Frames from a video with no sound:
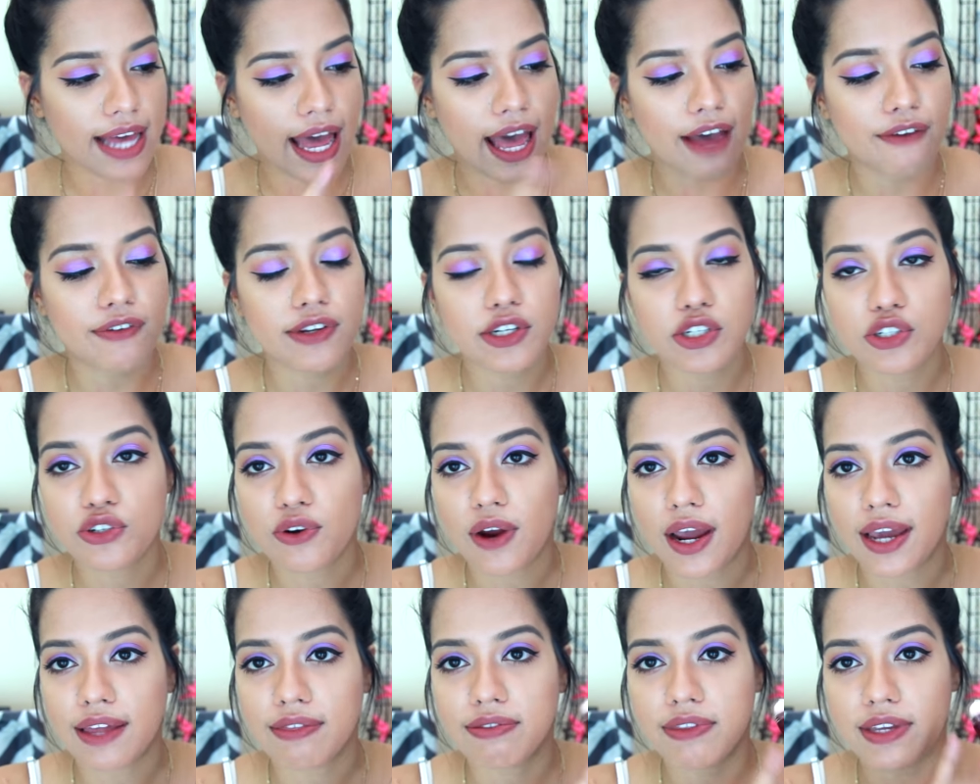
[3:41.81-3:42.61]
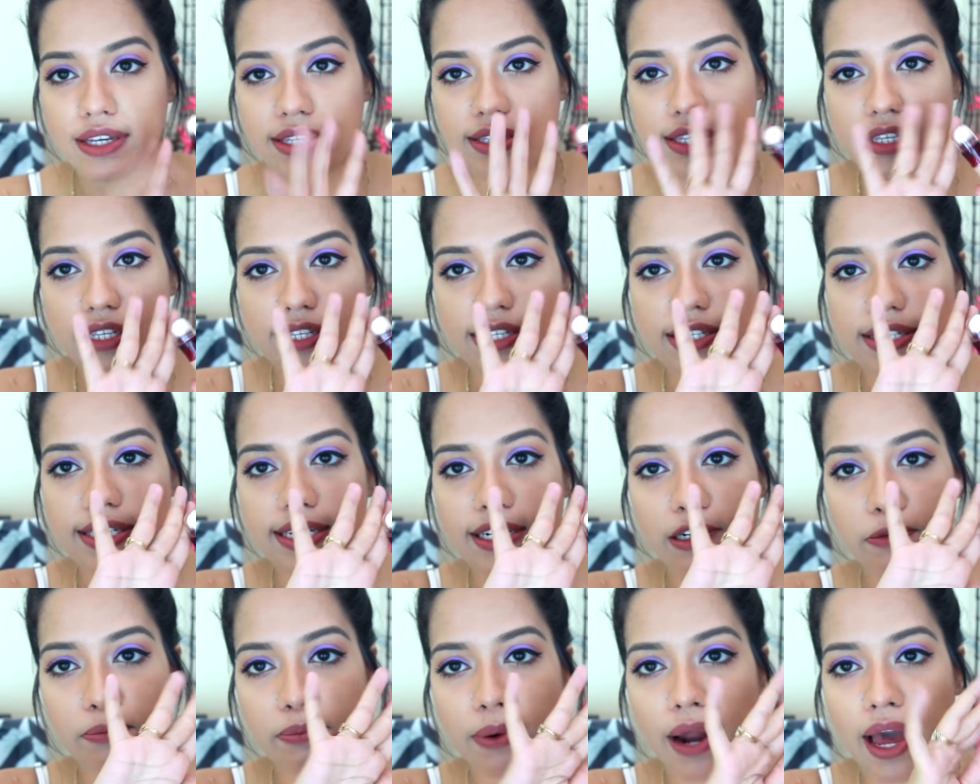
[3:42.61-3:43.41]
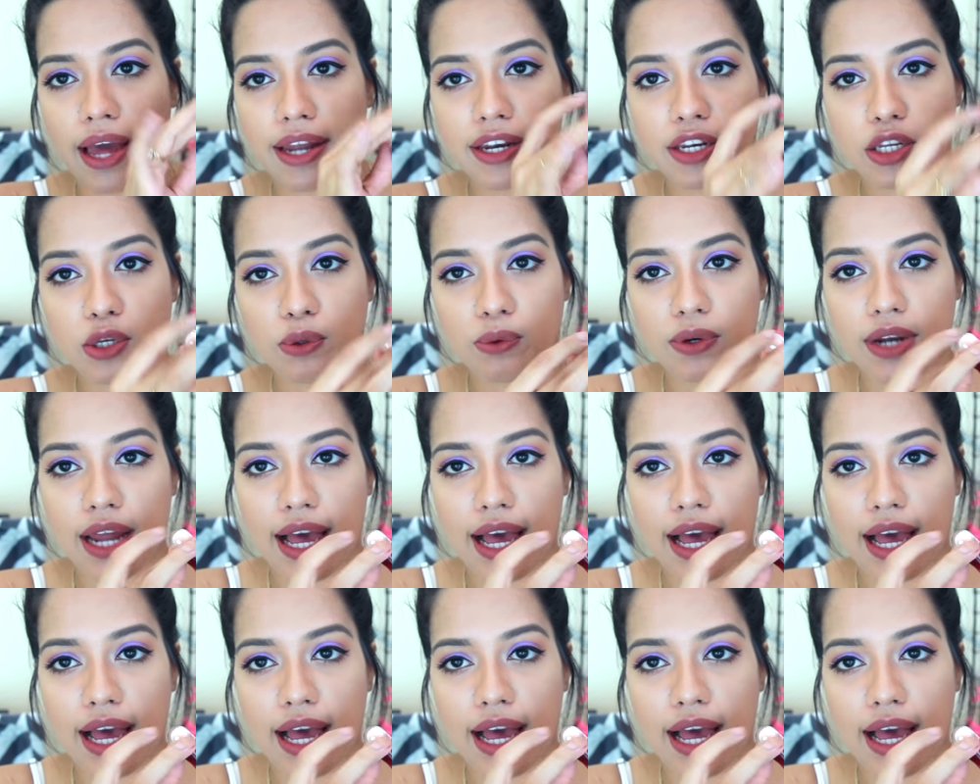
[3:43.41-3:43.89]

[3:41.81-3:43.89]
I haven't tried this. This is still brand new.